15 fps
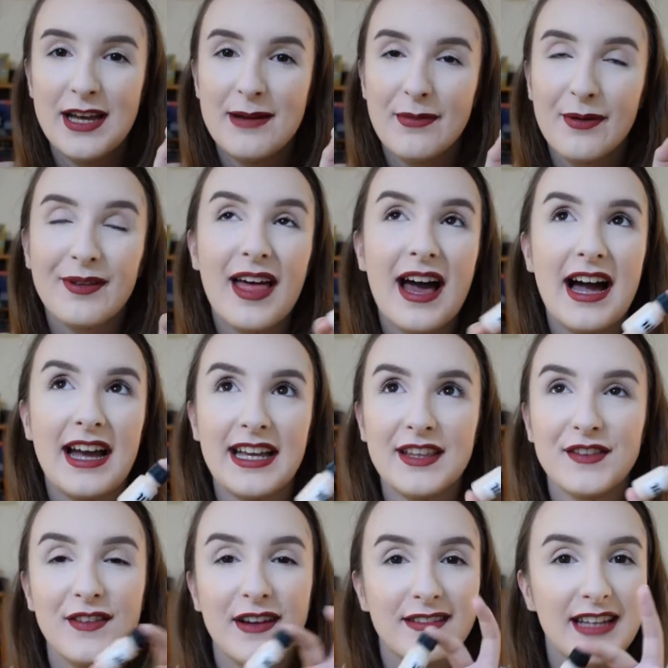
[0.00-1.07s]
but with
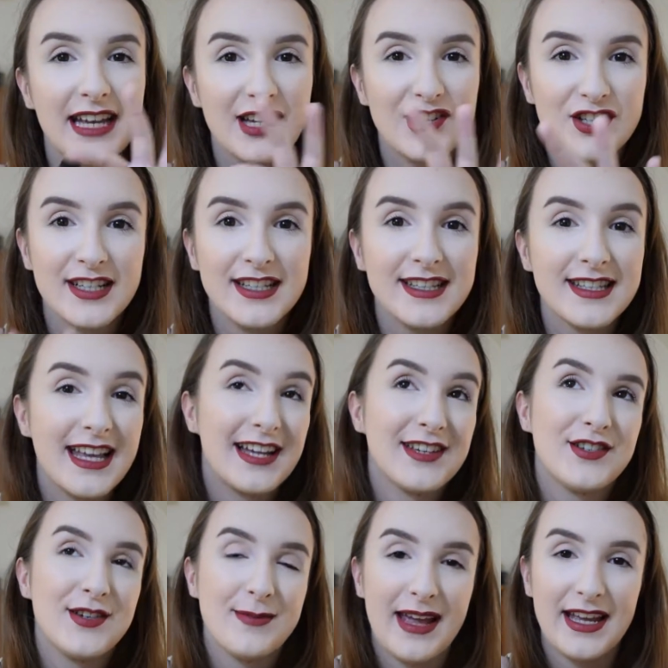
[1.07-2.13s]
high-end foundations,
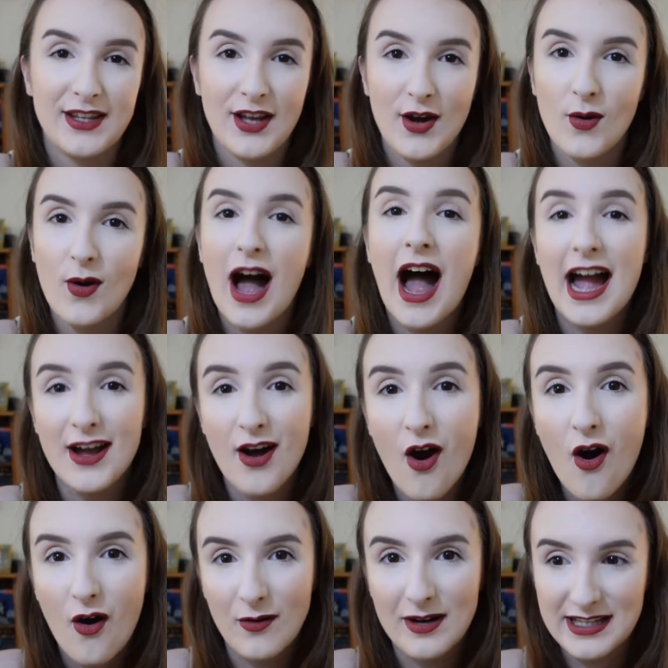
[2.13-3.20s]
as you may know, I
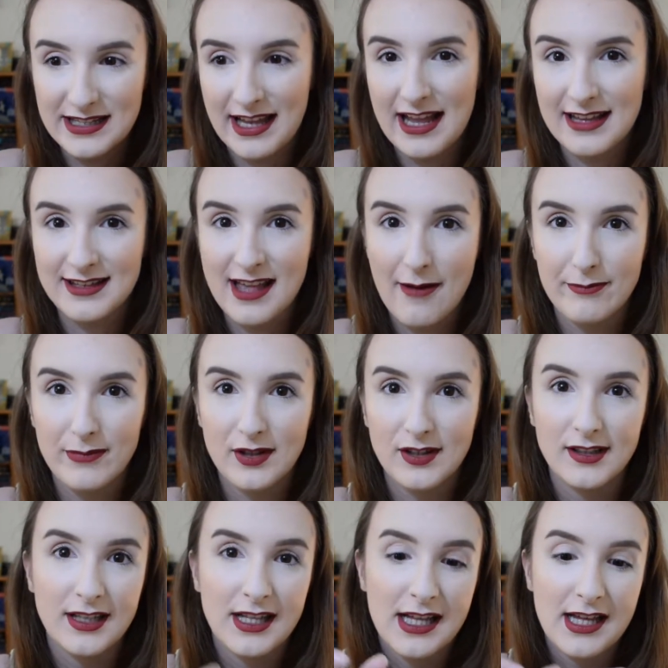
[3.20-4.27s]
always get a sample